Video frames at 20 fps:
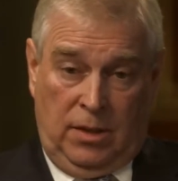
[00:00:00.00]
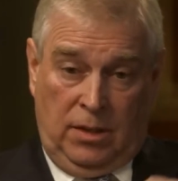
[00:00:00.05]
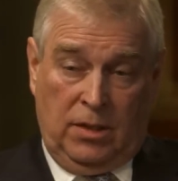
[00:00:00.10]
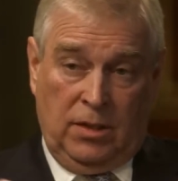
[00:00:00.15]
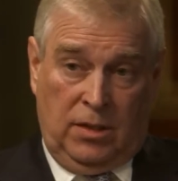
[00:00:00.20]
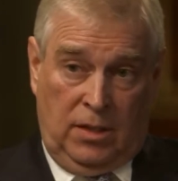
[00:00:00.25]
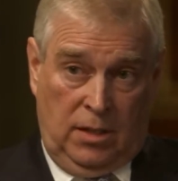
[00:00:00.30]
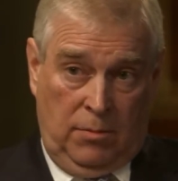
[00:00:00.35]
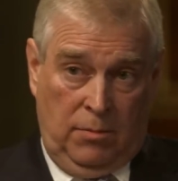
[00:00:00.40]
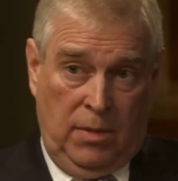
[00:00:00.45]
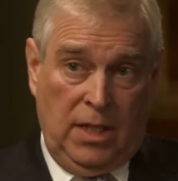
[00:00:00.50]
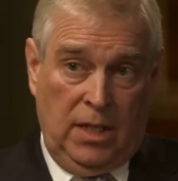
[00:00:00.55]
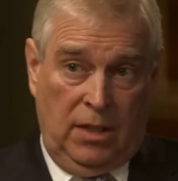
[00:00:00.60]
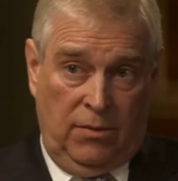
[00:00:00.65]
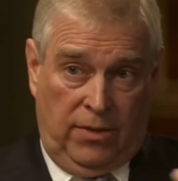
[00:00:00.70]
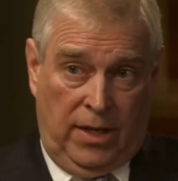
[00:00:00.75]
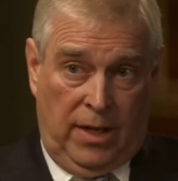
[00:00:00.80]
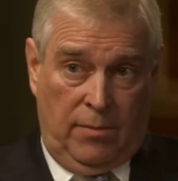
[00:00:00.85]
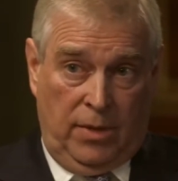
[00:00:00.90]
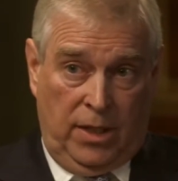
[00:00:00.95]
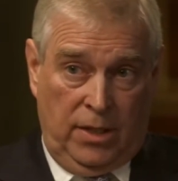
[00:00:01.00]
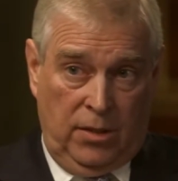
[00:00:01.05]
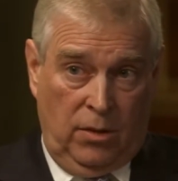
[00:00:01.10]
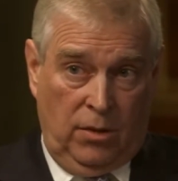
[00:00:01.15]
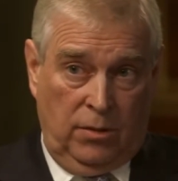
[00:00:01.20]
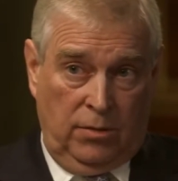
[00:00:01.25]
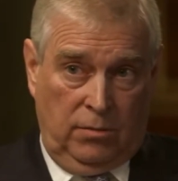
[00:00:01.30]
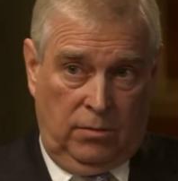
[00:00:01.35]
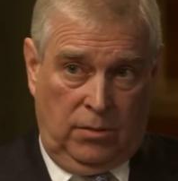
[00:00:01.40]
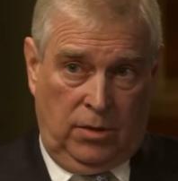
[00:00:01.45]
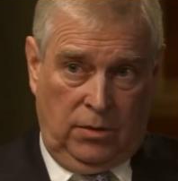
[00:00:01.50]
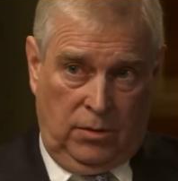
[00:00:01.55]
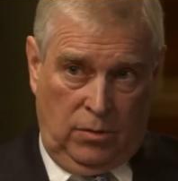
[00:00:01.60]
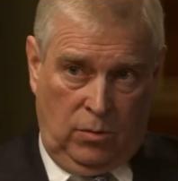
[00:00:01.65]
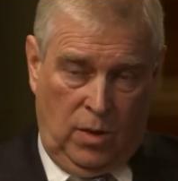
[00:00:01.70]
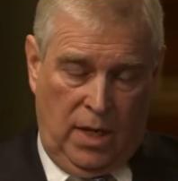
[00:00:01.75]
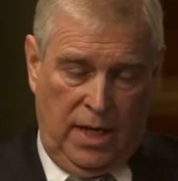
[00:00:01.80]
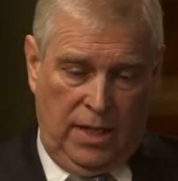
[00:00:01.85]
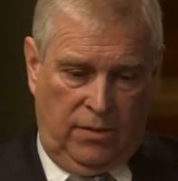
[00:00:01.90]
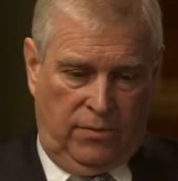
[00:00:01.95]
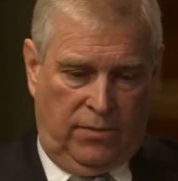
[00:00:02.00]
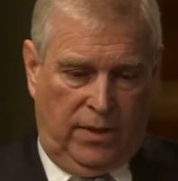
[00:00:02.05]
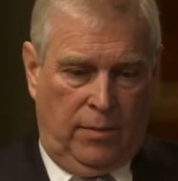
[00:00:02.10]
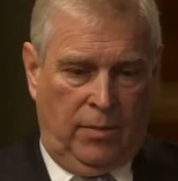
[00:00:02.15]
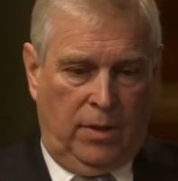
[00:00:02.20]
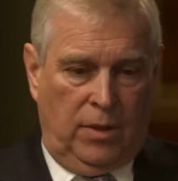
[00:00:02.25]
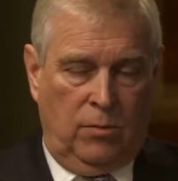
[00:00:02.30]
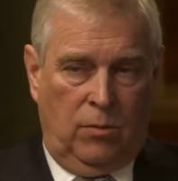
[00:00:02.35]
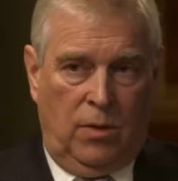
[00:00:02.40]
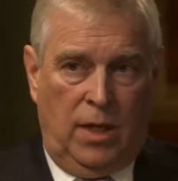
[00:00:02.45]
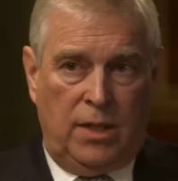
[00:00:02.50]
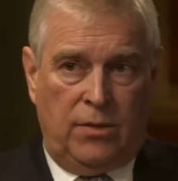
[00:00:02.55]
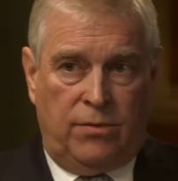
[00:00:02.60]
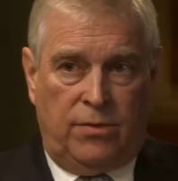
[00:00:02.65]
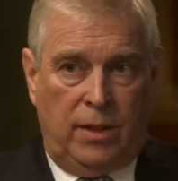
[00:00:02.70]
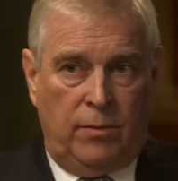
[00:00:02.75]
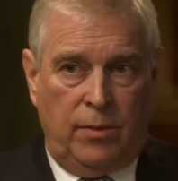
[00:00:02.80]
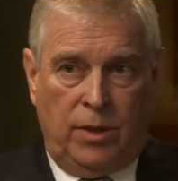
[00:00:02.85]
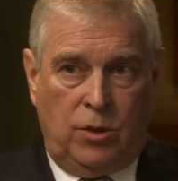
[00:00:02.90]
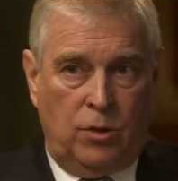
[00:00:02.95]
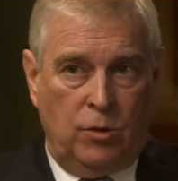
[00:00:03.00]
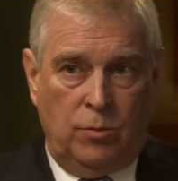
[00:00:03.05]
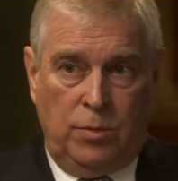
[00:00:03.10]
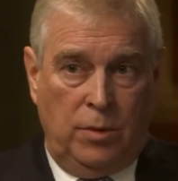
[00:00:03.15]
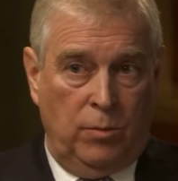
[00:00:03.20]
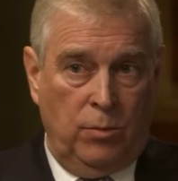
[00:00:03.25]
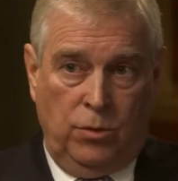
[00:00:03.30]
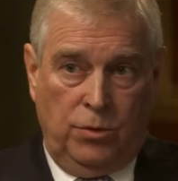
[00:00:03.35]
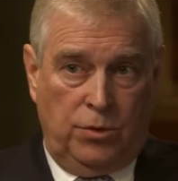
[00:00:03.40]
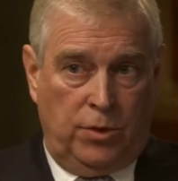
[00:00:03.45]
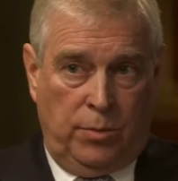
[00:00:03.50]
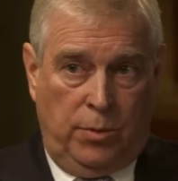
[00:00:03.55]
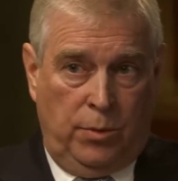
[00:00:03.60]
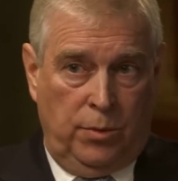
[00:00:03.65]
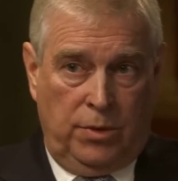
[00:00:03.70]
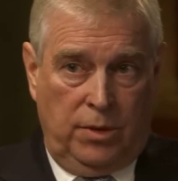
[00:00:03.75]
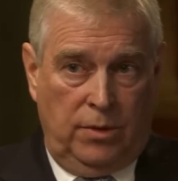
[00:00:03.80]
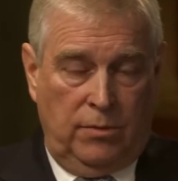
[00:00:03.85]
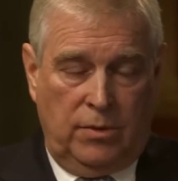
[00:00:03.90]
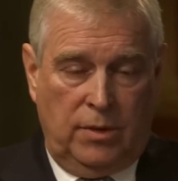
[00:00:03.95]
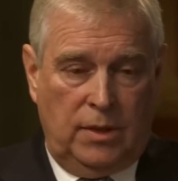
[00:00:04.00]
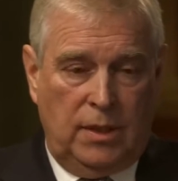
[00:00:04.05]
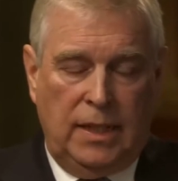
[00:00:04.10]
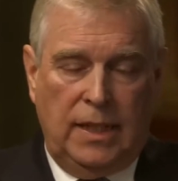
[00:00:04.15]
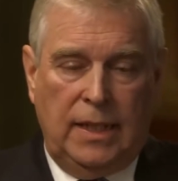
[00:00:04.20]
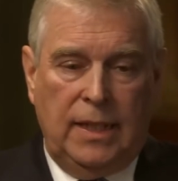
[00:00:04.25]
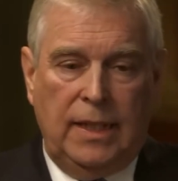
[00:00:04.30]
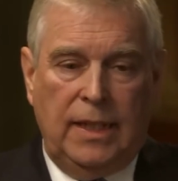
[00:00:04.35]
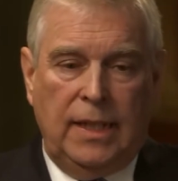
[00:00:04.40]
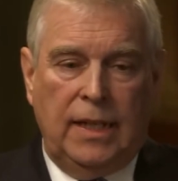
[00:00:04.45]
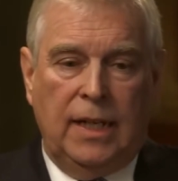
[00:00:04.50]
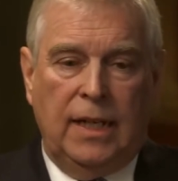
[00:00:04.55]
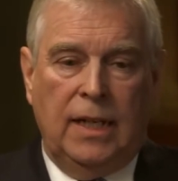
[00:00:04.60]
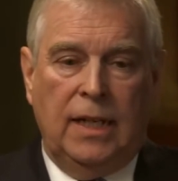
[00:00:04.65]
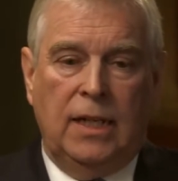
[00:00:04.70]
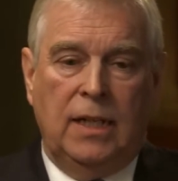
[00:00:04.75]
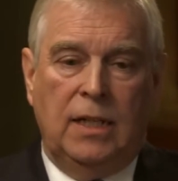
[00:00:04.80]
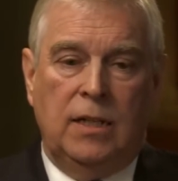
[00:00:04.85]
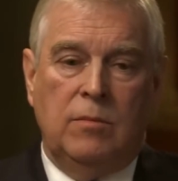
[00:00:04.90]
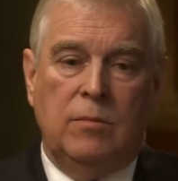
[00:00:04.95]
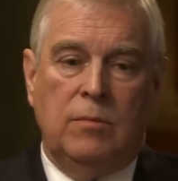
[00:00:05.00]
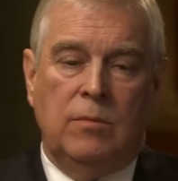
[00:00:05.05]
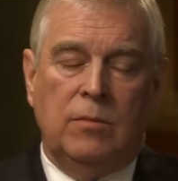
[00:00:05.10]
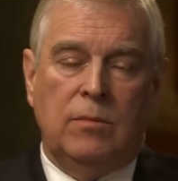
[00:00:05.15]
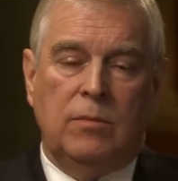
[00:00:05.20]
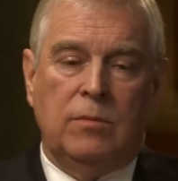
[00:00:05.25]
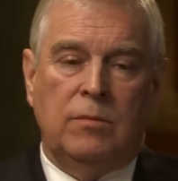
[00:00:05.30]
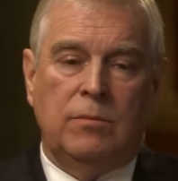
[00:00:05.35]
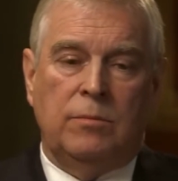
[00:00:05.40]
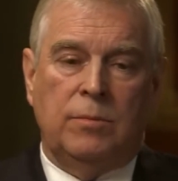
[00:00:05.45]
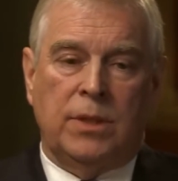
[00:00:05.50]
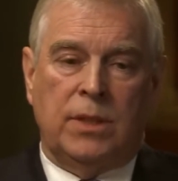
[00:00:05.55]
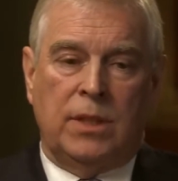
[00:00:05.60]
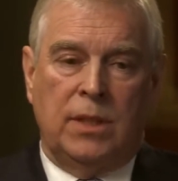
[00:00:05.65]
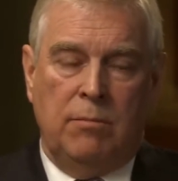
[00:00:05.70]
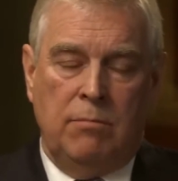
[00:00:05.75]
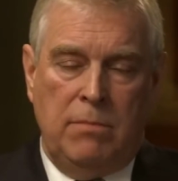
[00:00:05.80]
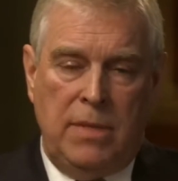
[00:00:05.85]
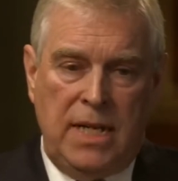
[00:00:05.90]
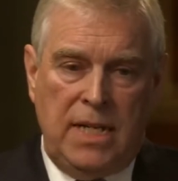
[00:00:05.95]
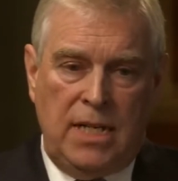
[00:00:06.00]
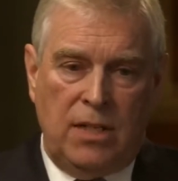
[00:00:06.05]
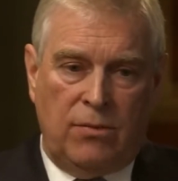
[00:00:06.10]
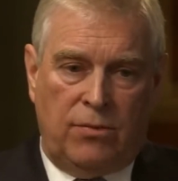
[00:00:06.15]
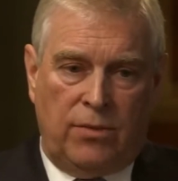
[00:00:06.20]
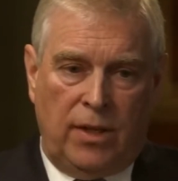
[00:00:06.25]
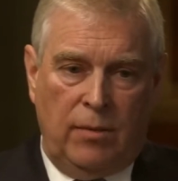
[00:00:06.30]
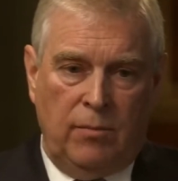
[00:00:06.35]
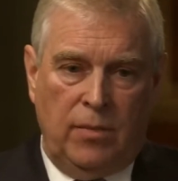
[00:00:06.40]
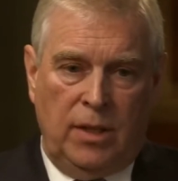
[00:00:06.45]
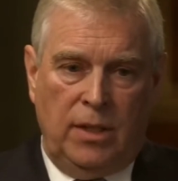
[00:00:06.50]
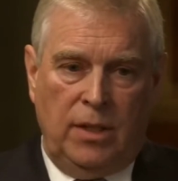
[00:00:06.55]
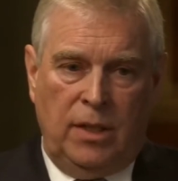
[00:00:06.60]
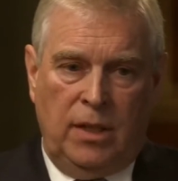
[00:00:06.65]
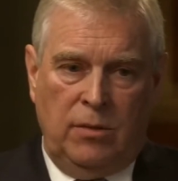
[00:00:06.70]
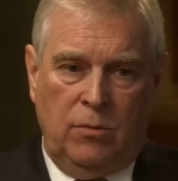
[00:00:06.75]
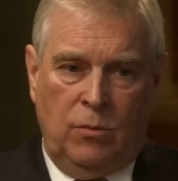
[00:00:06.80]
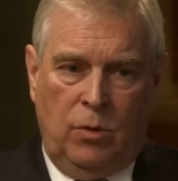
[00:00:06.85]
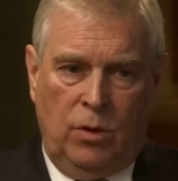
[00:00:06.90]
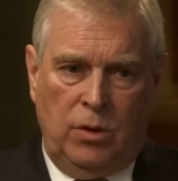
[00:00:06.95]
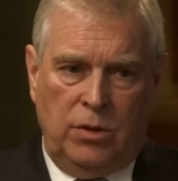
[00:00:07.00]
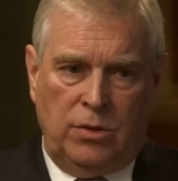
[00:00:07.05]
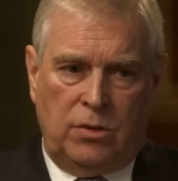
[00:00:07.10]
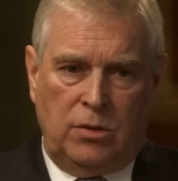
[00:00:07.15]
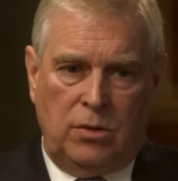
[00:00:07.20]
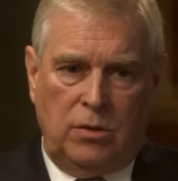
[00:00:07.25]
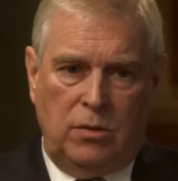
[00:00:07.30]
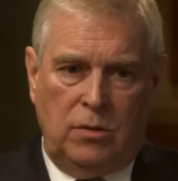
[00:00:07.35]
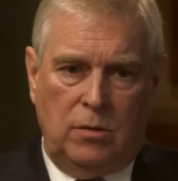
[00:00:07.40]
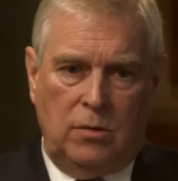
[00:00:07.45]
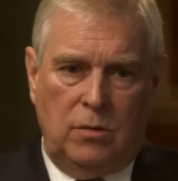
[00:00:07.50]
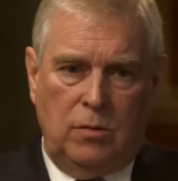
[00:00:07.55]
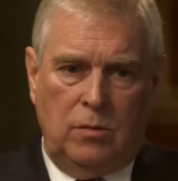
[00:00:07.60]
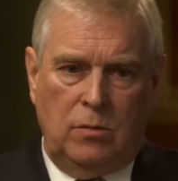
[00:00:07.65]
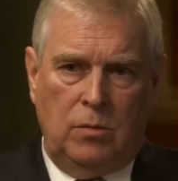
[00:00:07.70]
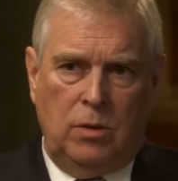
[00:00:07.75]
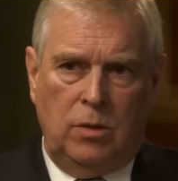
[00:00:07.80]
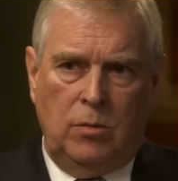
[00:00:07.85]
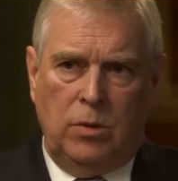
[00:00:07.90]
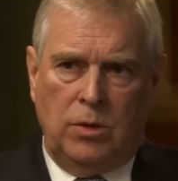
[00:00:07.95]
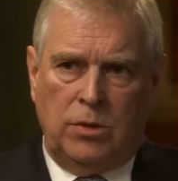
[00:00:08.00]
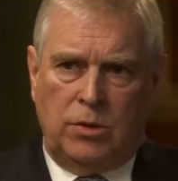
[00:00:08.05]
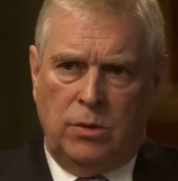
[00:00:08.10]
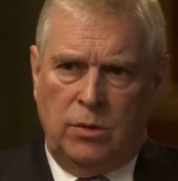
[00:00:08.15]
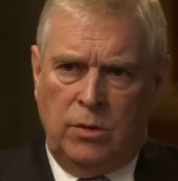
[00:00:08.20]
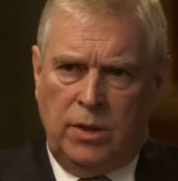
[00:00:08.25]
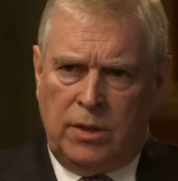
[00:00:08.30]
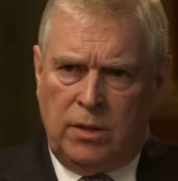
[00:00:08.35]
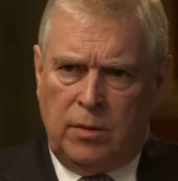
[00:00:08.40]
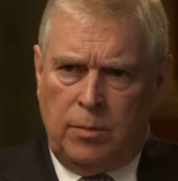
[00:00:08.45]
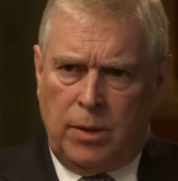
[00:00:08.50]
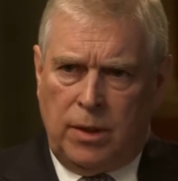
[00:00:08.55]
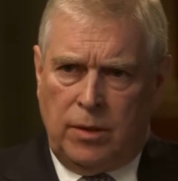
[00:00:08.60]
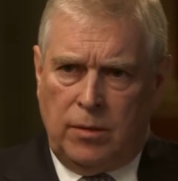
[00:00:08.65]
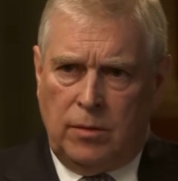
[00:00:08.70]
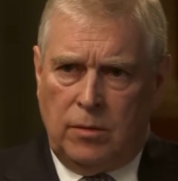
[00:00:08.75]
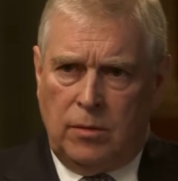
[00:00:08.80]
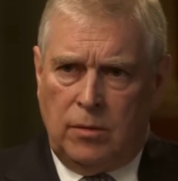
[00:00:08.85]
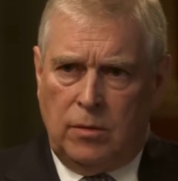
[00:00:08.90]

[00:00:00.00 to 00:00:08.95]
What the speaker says: is the immediate family, not the wider family. The wider family couldn't be more supportive, but the immediate family, it was, well, what's all this about?